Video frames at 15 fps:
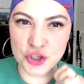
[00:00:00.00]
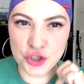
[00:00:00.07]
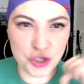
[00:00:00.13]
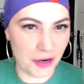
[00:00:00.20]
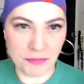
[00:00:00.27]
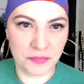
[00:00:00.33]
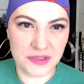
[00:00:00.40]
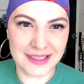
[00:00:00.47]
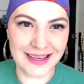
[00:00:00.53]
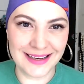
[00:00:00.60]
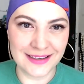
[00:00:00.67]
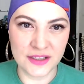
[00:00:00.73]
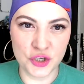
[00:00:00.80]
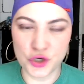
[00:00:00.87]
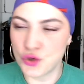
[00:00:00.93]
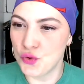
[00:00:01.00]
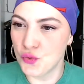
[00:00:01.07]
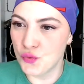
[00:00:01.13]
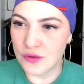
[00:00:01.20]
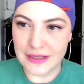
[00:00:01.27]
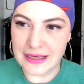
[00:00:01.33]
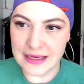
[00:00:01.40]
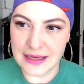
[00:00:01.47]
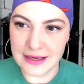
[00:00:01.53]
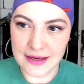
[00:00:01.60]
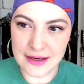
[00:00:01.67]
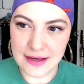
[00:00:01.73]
jumped into the